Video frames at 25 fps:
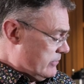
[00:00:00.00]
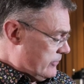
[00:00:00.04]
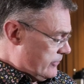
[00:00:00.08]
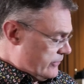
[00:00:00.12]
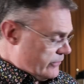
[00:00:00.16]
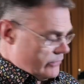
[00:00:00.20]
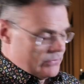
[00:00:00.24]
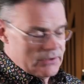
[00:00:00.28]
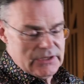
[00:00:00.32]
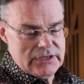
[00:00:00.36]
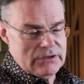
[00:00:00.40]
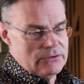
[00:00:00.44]

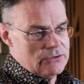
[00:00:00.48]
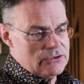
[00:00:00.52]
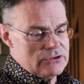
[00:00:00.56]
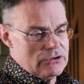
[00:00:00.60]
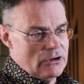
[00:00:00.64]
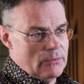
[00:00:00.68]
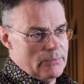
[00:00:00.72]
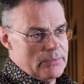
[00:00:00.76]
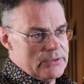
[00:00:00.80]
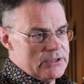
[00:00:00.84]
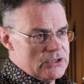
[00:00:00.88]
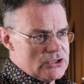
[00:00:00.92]
fully on
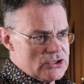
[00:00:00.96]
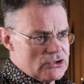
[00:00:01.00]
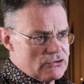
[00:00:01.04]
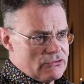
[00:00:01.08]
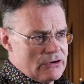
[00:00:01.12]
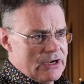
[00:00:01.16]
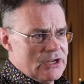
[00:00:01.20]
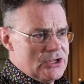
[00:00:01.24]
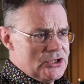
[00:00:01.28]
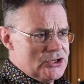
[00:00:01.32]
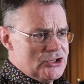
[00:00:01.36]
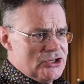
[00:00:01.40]
top of the
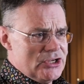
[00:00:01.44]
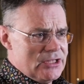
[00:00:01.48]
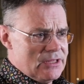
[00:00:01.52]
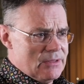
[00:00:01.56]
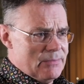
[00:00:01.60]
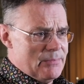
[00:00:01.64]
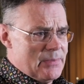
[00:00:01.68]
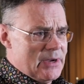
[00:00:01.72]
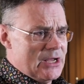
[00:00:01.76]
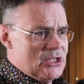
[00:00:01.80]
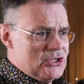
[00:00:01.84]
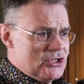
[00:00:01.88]
strategy, the
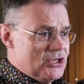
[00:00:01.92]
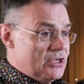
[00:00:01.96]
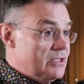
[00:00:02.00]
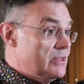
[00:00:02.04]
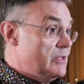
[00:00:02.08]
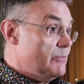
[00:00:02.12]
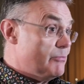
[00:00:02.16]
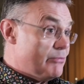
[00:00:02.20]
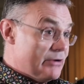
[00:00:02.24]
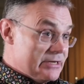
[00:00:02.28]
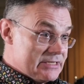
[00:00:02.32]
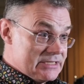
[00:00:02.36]
budget,
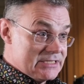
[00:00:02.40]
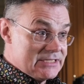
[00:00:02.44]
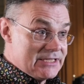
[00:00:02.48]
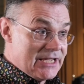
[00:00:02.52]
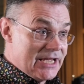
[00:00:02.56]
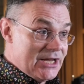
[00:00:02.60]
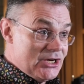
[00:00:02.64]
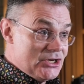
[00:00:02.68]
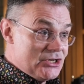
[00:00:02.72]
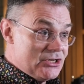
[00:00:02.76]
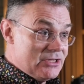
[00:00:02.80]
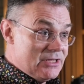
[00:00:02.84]
the
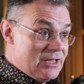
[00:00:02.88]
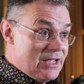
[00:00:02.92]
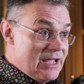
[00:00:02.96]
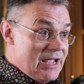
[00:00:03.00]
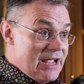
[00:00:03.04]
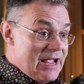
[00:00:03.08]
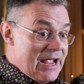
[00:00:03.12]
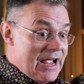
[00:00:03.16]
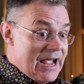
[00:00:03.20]
presentation,